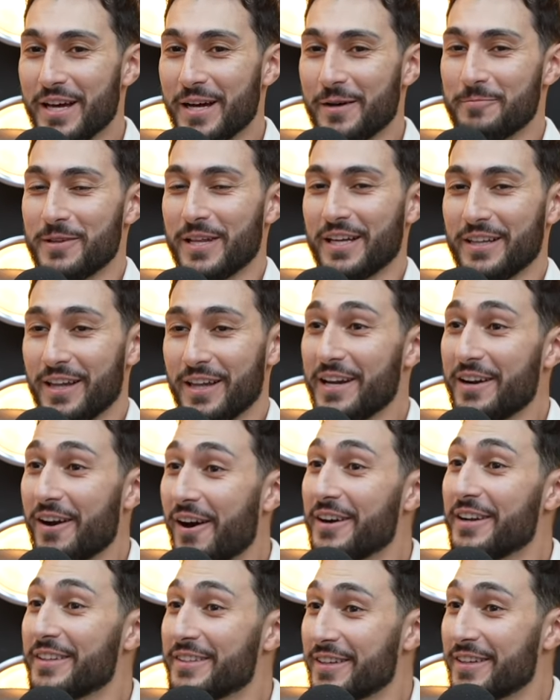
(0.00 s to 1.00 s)
like
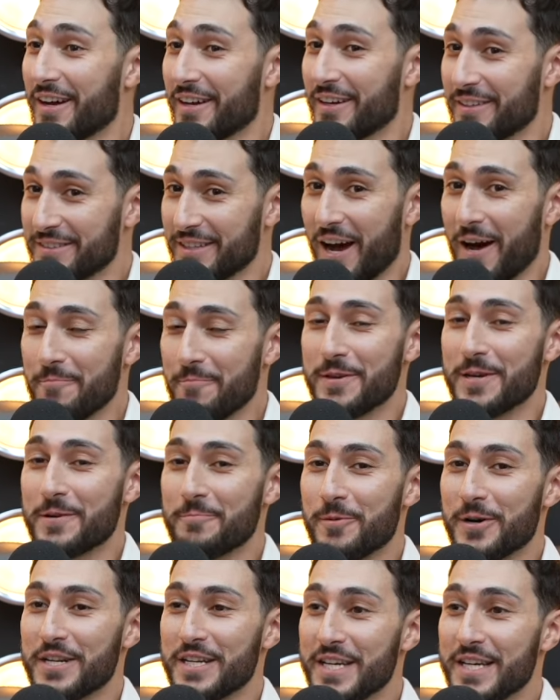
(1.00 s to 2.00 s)
lighthearted uh, topic
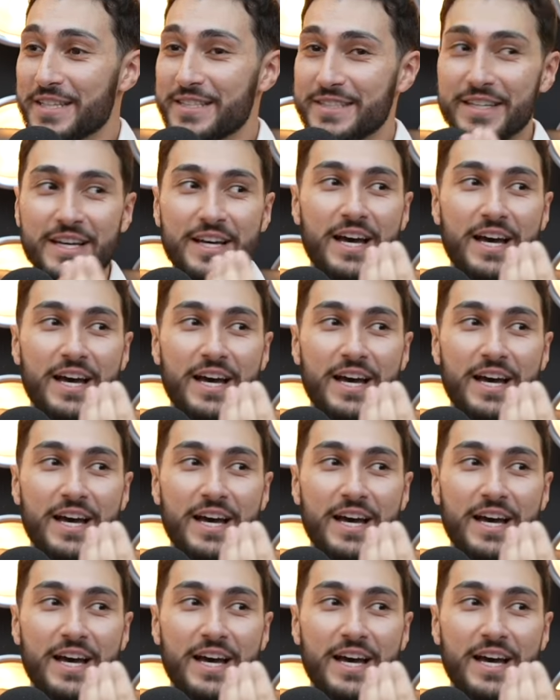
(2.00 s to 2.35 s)
but it's